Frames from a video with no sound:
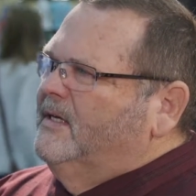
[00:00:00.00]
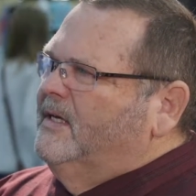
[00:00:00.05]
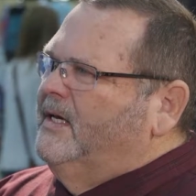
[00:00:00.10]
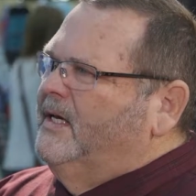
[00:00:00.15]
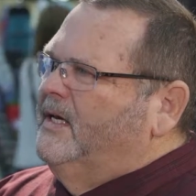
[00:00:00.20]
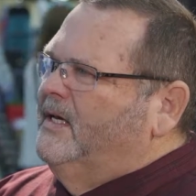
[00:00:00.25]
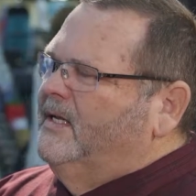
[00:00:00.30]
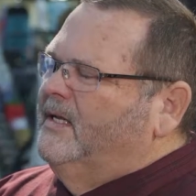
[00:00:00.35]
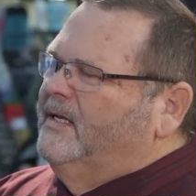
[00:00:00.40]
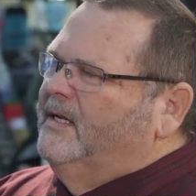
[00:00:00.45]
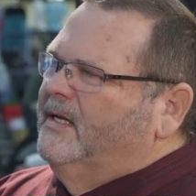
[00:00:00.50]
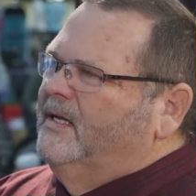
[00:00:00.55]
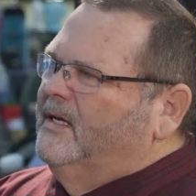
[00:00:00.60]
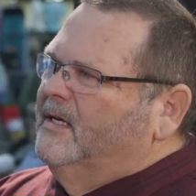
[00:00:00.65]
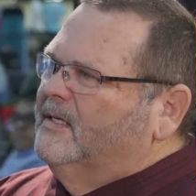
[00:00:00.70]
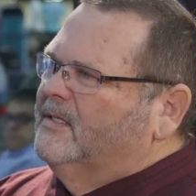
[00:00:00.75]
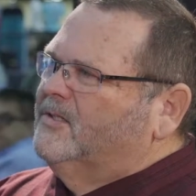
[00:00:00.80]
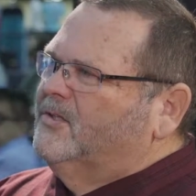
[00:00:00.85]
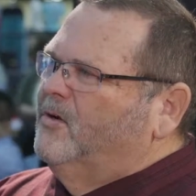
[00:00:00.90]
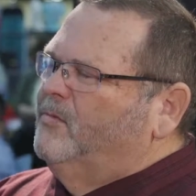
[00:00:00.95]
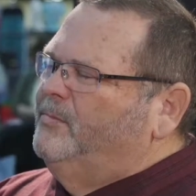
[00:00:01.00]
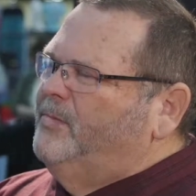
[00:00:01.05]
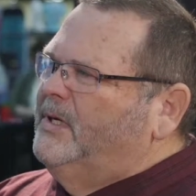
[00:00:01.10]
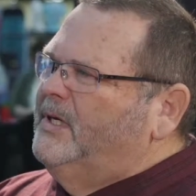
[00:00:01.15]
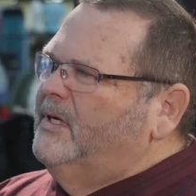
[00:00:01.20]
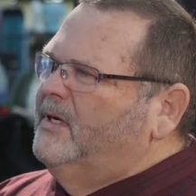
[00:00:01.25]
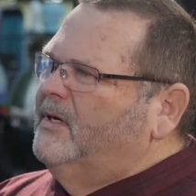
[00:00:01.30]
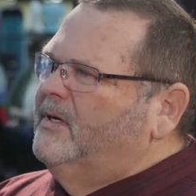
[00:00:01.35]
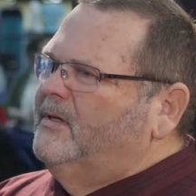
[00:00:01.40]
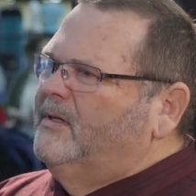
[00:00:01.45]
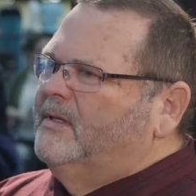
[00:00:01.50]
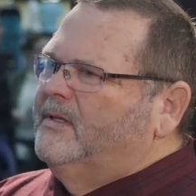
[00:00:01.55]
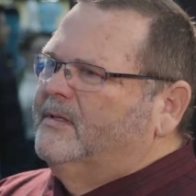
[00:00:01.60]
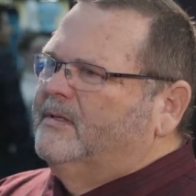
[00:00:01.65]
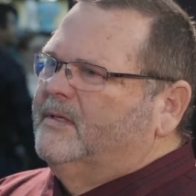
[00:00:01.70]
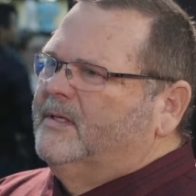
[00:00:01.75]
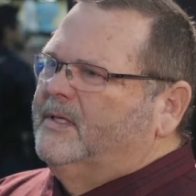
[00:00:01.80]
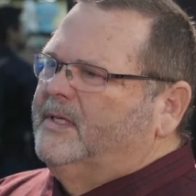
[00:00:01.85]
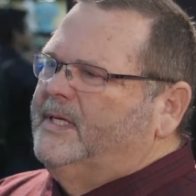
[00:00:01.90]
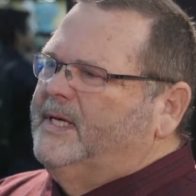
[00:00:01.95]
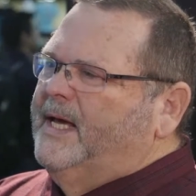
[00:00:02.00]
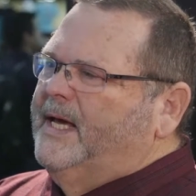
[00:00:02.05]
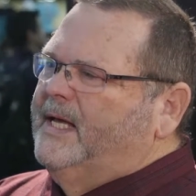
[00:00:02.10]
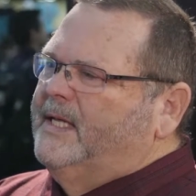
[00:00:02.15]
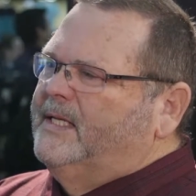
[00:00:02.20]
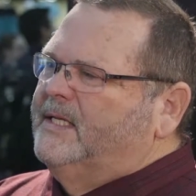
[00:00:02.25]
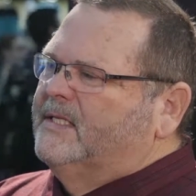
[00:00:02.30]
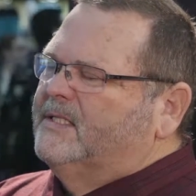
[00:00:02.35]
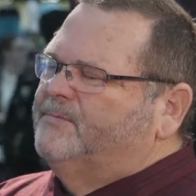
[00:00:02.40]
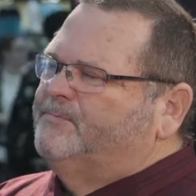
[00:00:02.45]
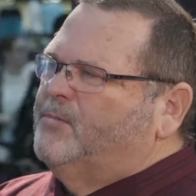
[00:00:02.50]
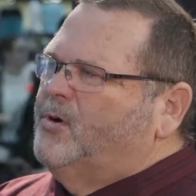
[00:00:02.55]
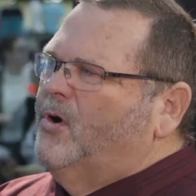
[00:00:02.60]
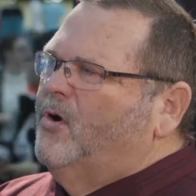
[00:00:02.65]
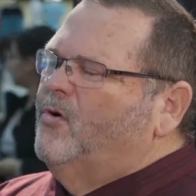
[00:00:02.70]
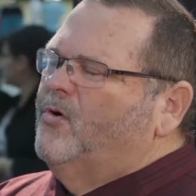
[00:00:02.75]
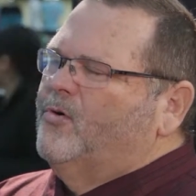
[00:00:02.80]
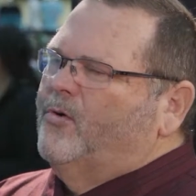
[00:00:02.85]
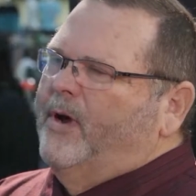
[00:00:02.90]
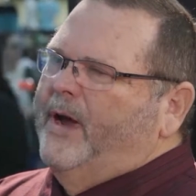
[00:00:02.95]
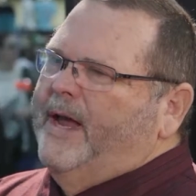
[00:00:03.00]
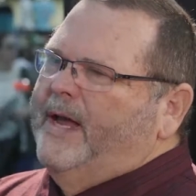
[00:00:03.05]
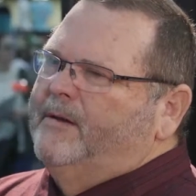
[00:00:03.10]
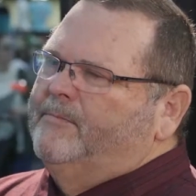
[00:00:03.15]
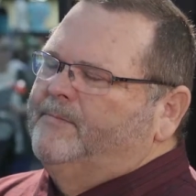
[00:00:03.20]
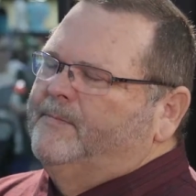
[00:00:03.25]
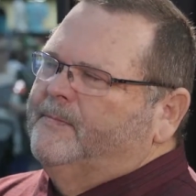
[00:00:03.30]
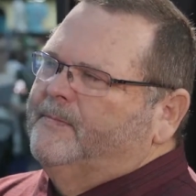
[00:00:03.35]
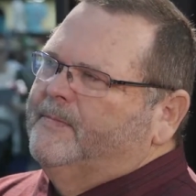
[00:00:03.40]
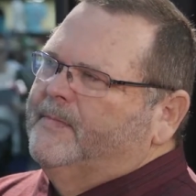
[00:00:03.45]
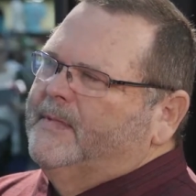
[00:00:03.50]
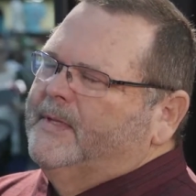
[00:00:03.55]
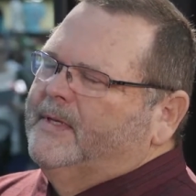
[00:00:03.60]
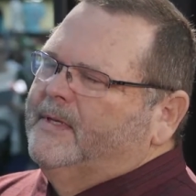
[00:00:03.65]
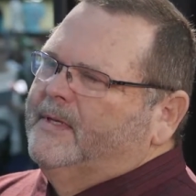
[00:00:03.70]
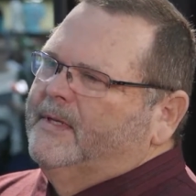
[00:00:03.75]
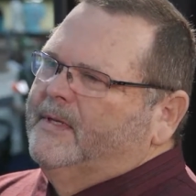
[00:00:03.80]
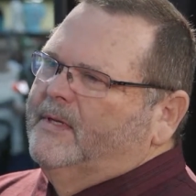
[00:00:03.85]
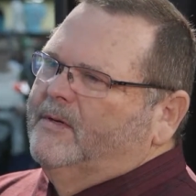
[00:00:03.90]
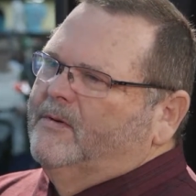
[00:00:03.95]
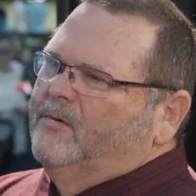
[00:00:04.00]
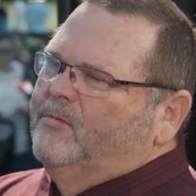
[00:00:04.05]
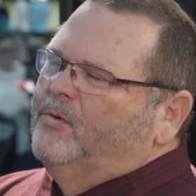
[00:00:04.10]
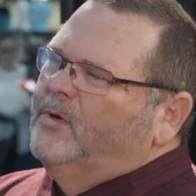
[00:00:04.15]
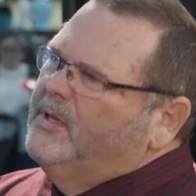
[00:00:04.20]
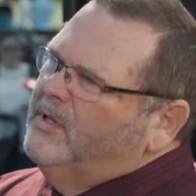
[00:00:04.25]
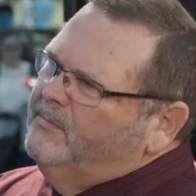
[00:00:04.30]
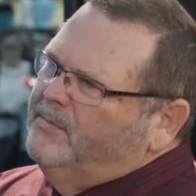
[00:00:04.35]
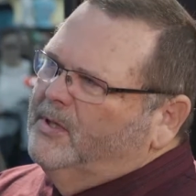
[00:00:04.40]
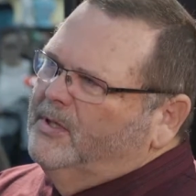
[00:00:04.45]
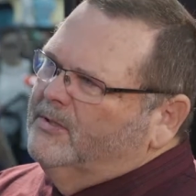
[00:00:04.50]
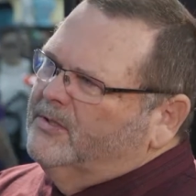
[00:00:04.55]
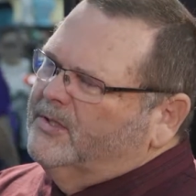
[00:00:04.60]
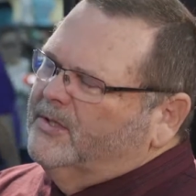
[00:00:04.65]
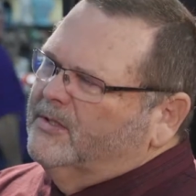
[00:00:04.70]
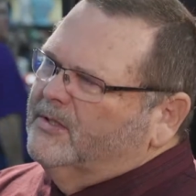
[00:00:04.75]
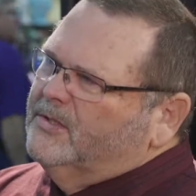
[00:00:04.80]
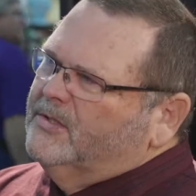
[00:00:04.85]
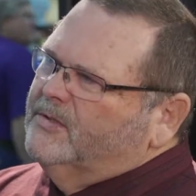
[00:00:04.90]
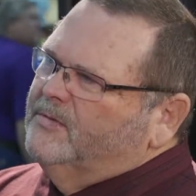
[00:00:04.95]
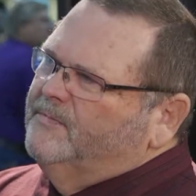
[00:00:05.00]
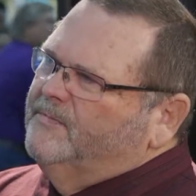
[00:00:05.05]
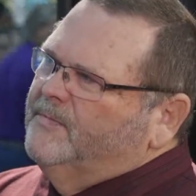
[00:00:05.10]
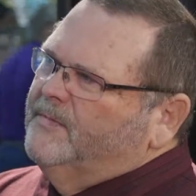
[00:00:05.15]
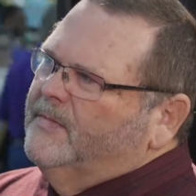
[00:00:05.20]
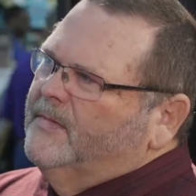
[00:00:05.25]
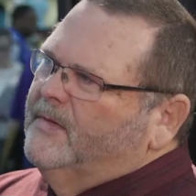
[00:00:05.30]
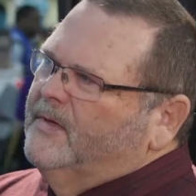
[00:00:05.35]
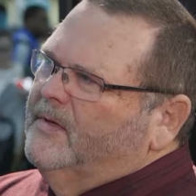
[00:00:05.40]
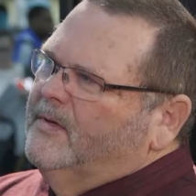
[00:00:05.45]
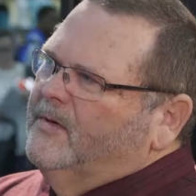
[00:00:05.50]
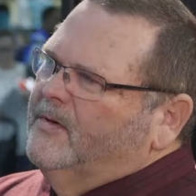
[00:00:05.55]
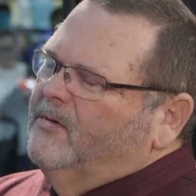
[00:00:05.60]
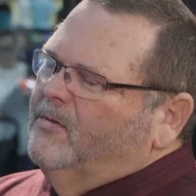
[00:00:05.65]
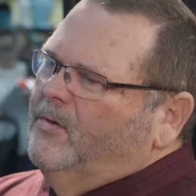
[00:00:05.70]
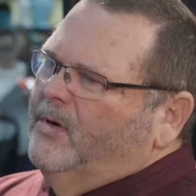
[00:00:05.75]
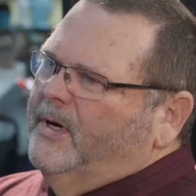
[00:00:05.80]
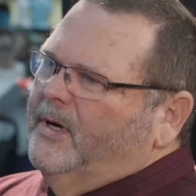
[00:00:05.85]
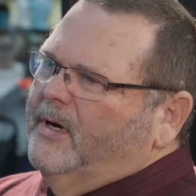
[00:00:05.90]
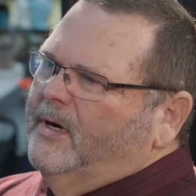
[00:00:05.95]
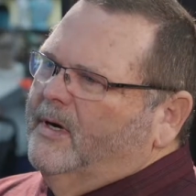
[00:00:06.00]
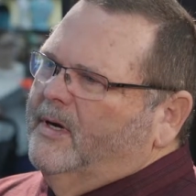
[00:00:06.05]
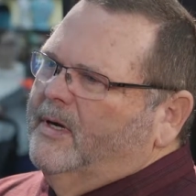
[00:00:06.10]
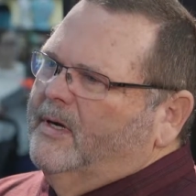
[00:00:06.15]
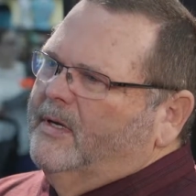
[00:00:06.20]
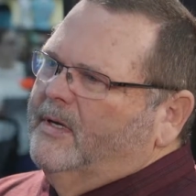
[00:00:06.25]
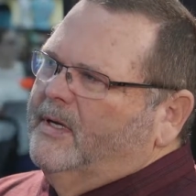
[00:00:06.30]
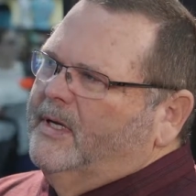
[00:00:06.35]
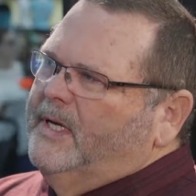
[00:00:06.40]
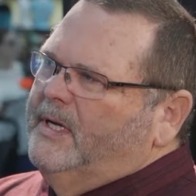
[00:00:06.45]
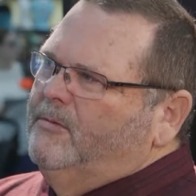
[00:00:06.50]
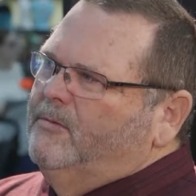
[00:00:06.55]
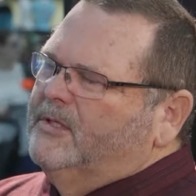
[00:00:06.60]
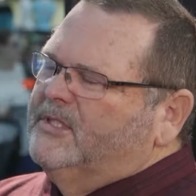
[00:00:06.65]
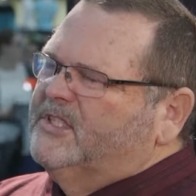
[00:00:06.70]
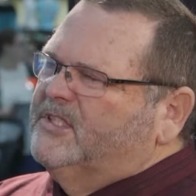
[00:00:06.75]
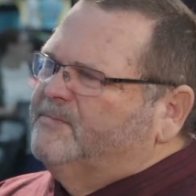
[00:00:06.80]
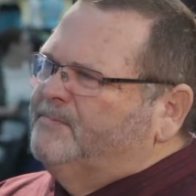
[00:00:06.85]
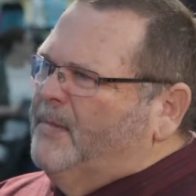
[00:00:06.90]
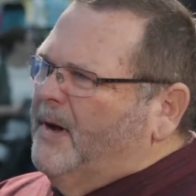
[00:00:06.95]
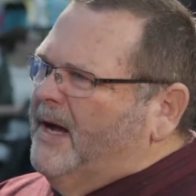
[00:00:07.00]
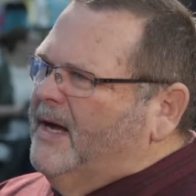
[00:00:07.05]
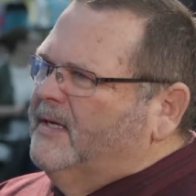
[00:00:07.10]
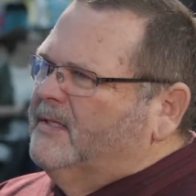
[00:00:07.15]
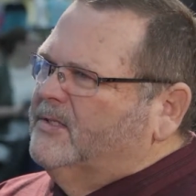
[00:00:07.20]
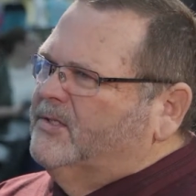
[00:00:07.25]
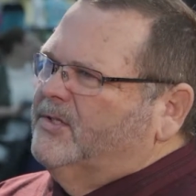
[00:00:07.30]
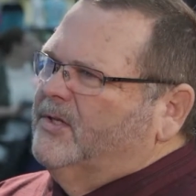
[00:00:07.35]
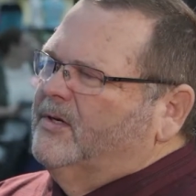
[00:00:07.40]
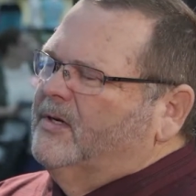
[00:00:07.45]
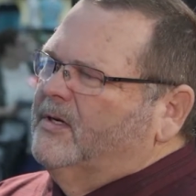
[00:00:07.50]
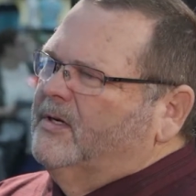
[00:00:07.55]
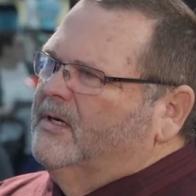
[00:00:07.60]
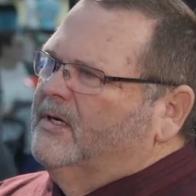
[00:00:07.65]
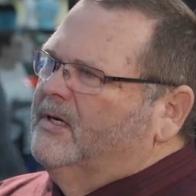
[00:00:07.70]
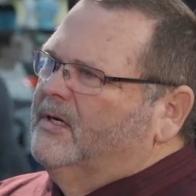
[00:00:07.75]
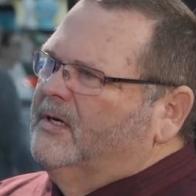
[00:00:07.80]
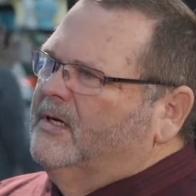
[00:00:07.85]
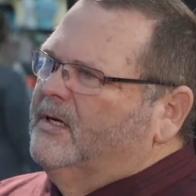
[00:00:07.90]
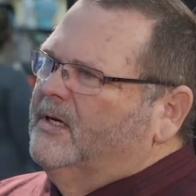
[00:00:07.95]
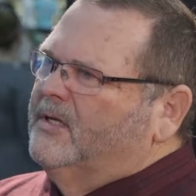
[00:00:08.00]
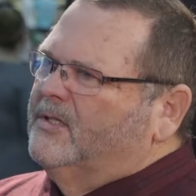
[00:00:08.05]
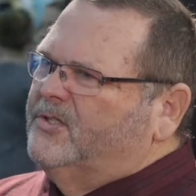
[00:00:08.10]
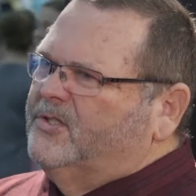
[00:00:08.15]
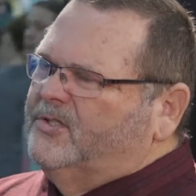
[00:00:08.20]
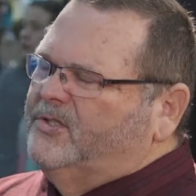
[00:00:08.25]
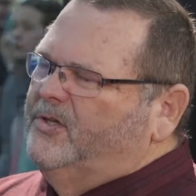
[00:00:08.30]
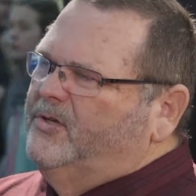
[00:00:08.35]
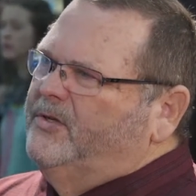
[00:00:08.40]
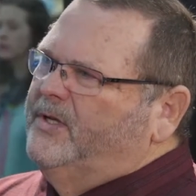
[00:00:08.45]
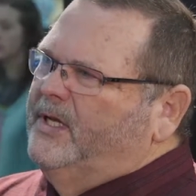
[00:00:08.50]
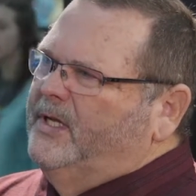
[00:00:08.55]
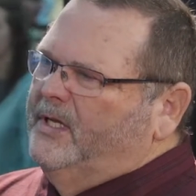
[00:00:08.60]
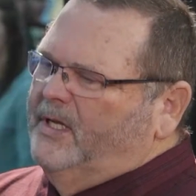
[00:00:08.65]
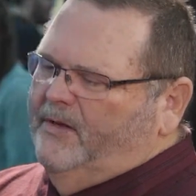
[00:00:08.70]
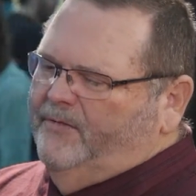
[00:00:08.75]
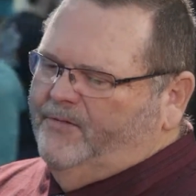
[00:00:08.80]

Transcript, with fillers: And uh, so Bill, he had this program with the boosters where he would sponsor a student.